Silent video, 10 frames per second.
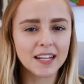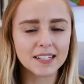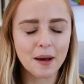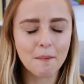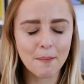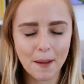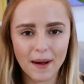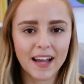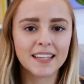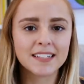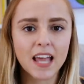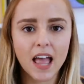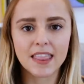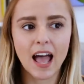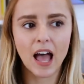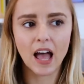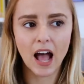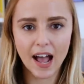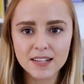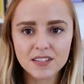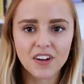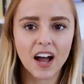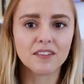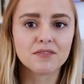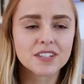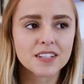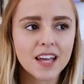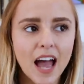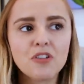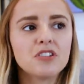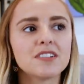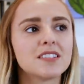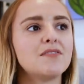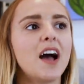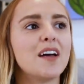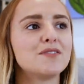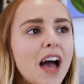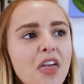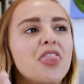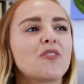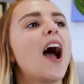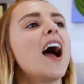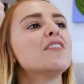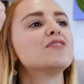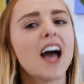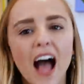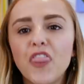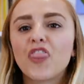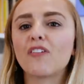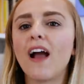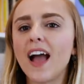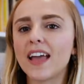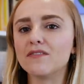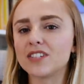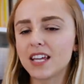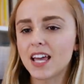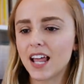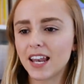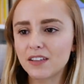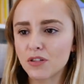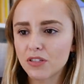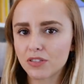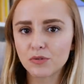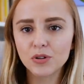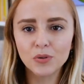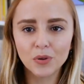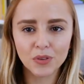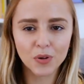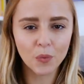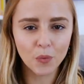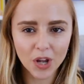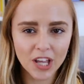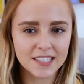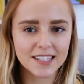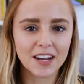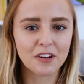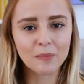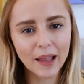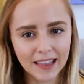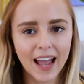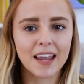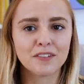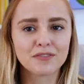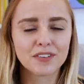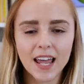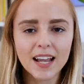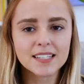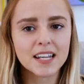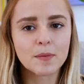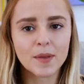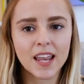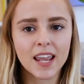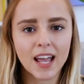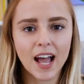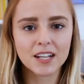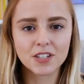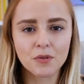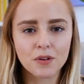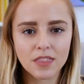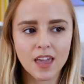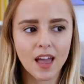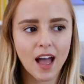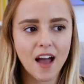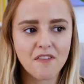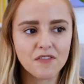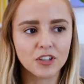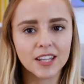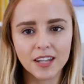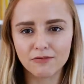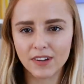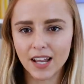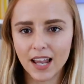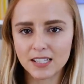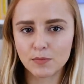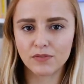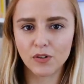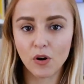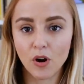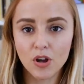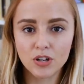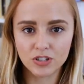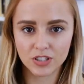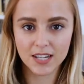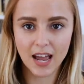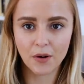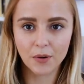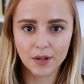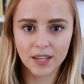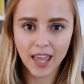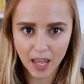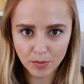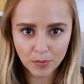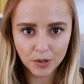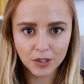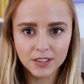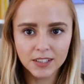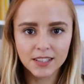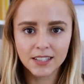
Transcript: and my mind that I survived. And not just survived, I thrived. I thrived like through the worst year of my life. Like I said at the beginning, I don't think I fully realized before just how capable